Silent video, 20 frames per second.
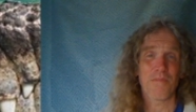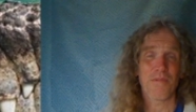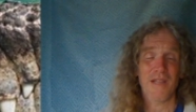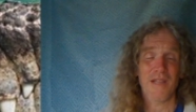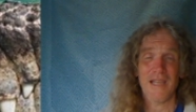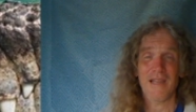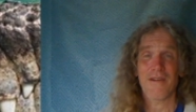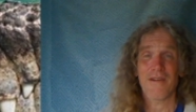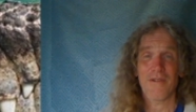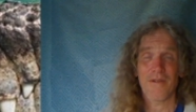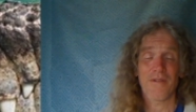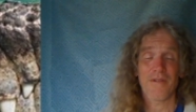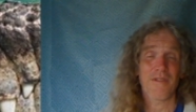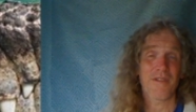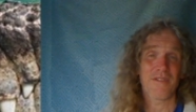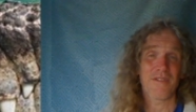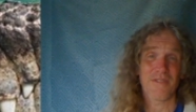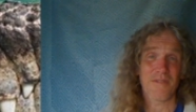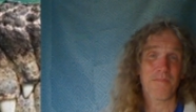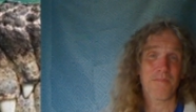you know, planet
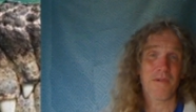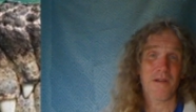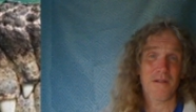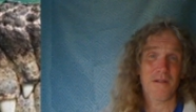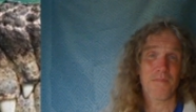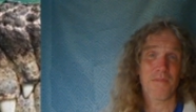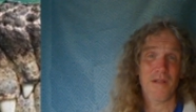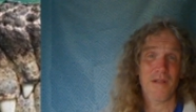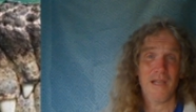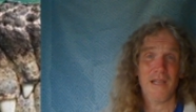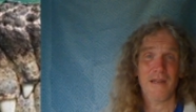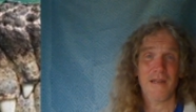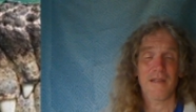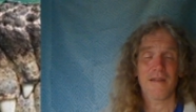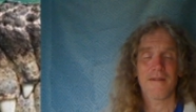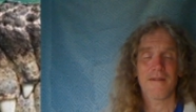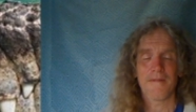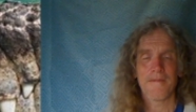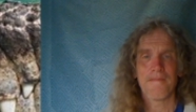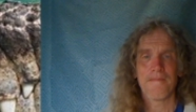Earth is a bug
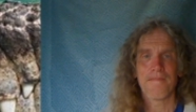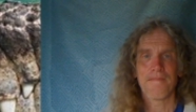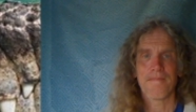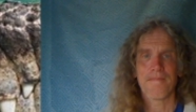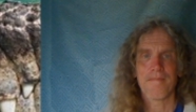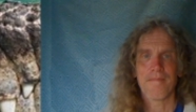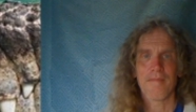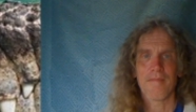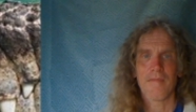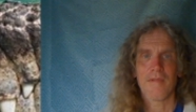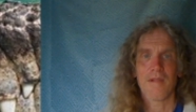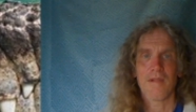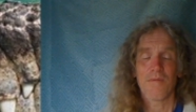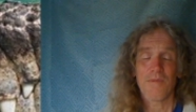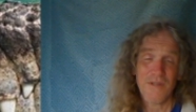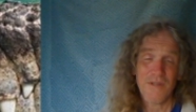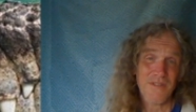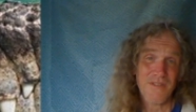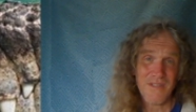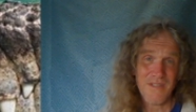planet.
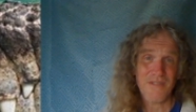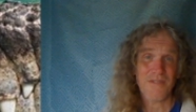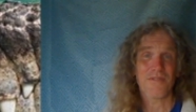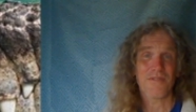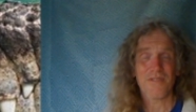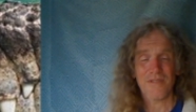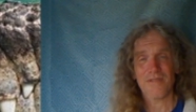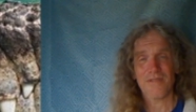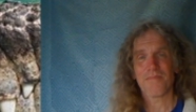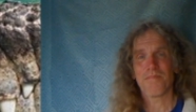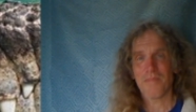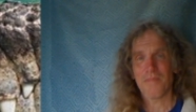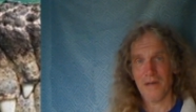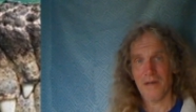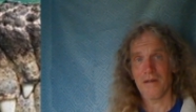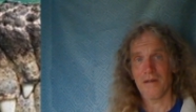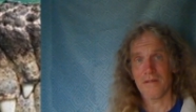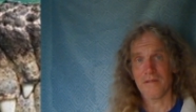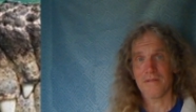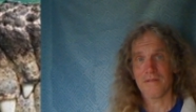We're still just
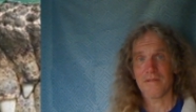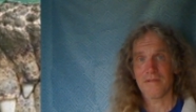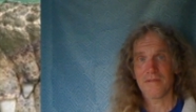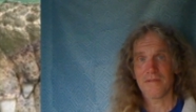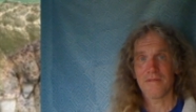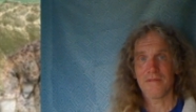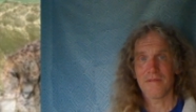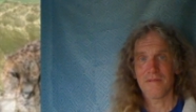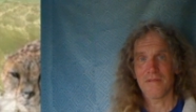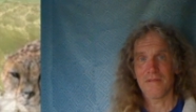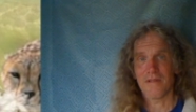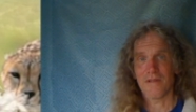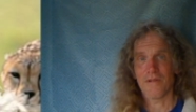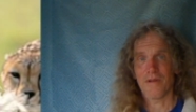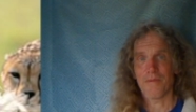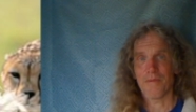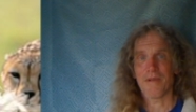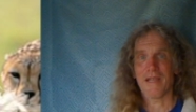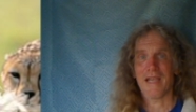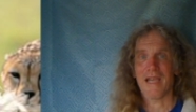bugs, you
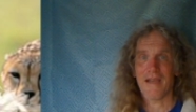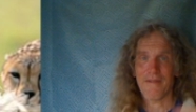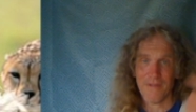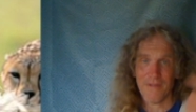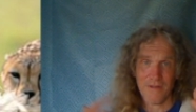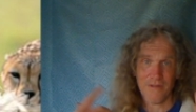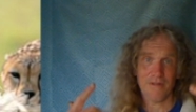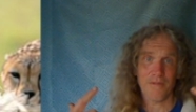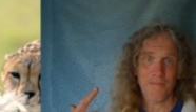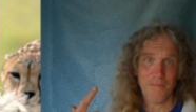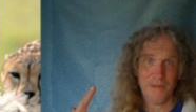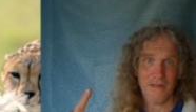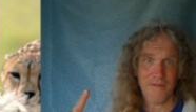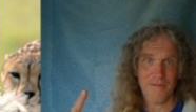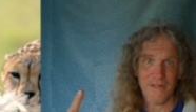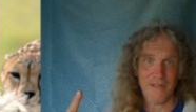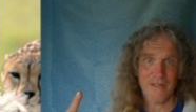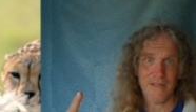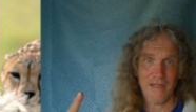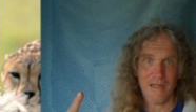know, and we have a little bit
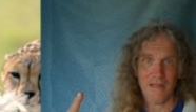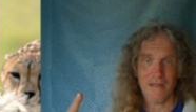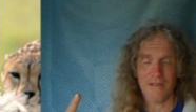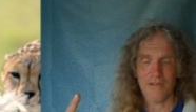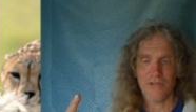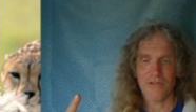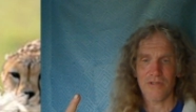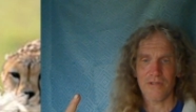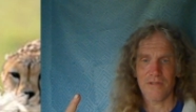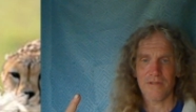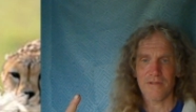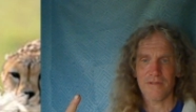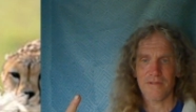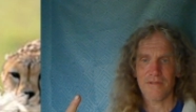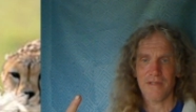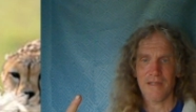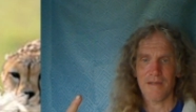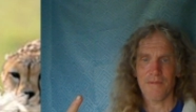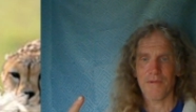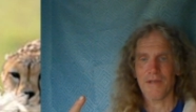of
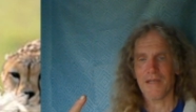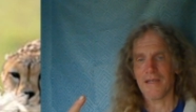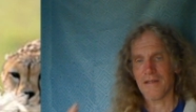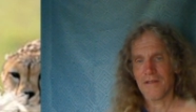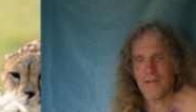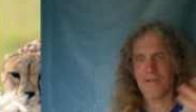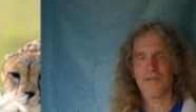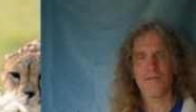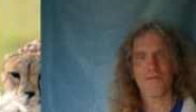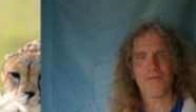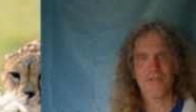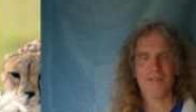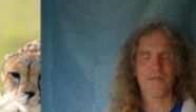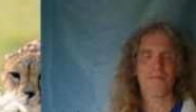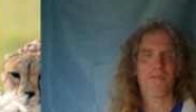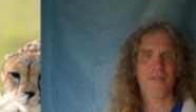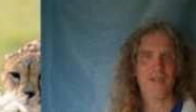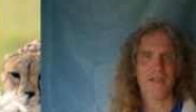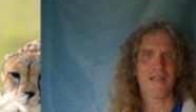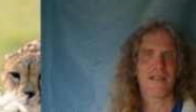intelligence and we can do
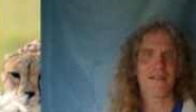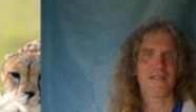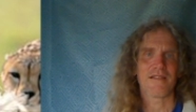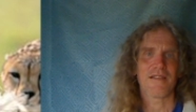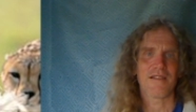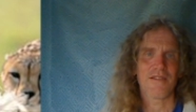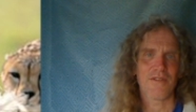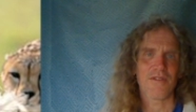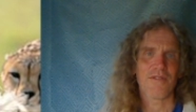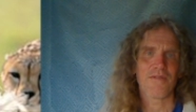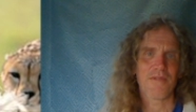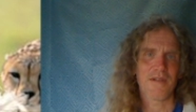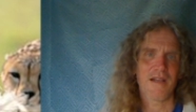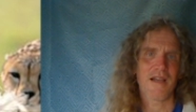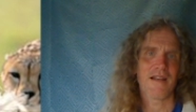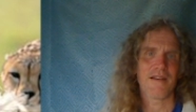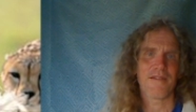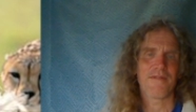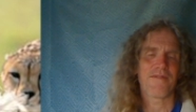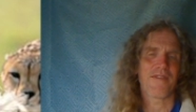some things that look
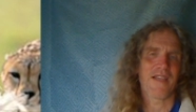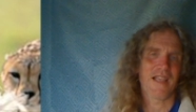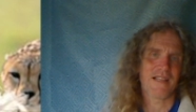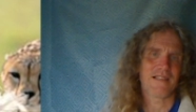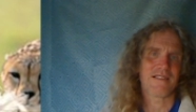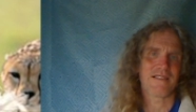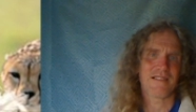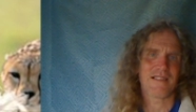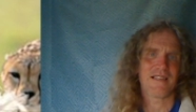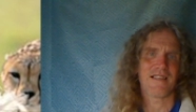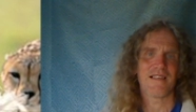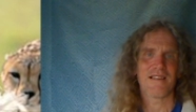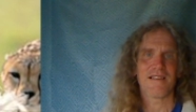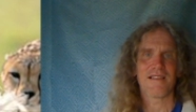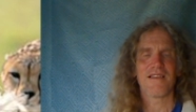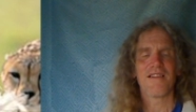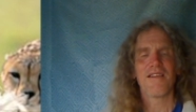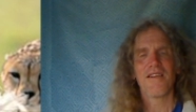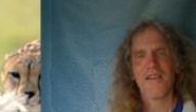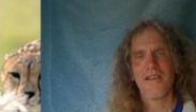kind of fancy
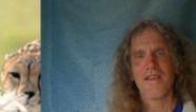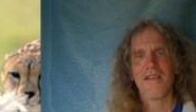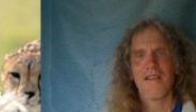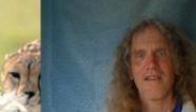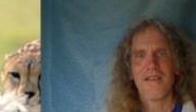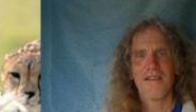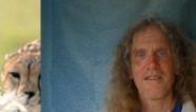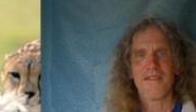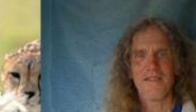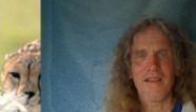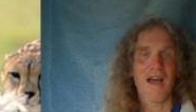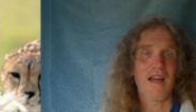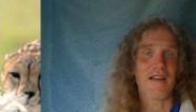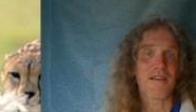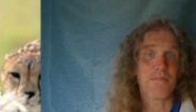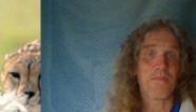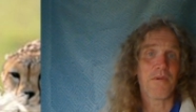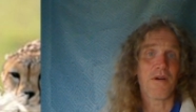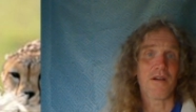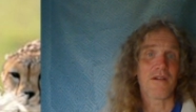and
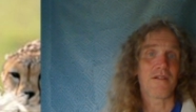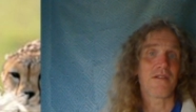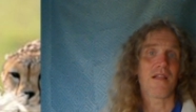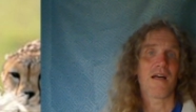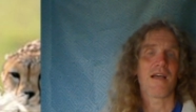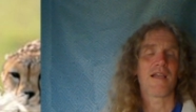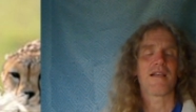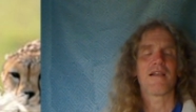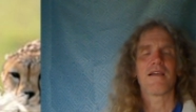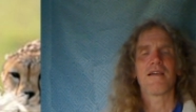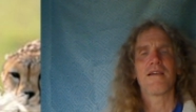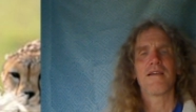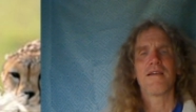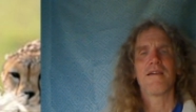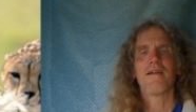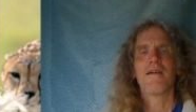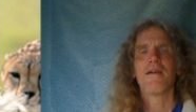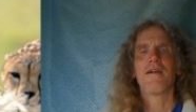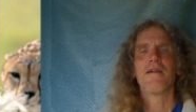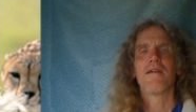not bug like,
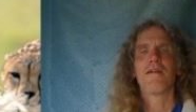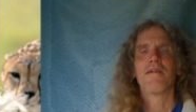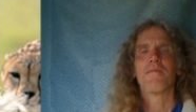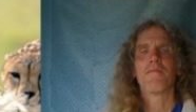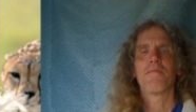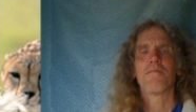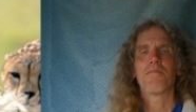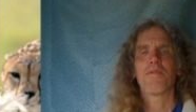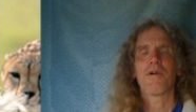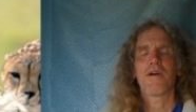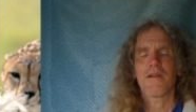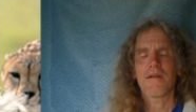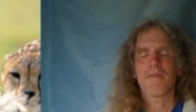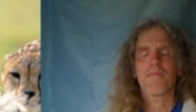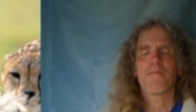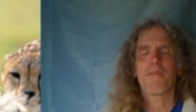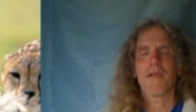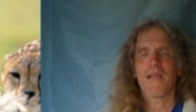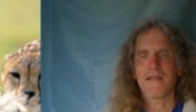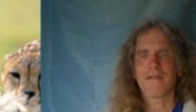
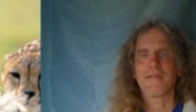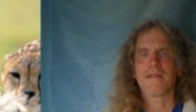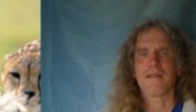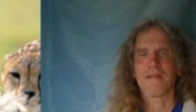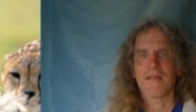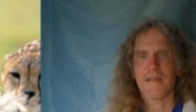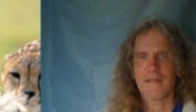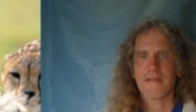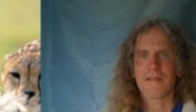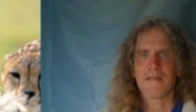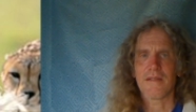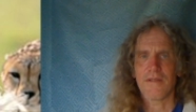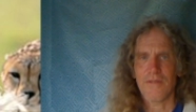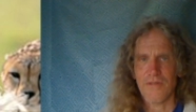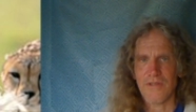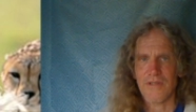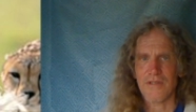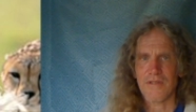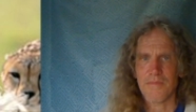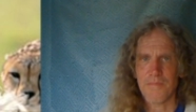but basically it's
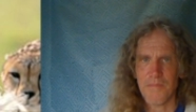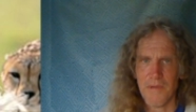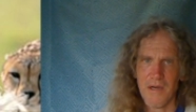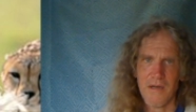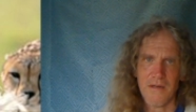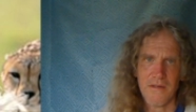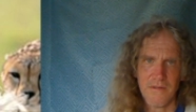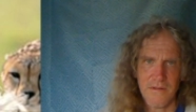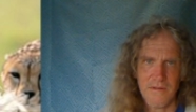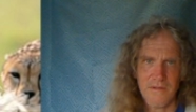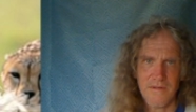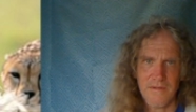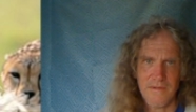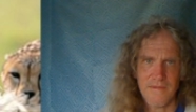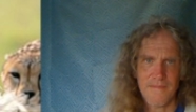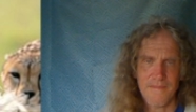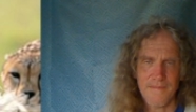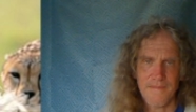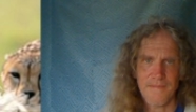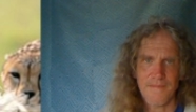still just bugs
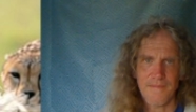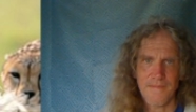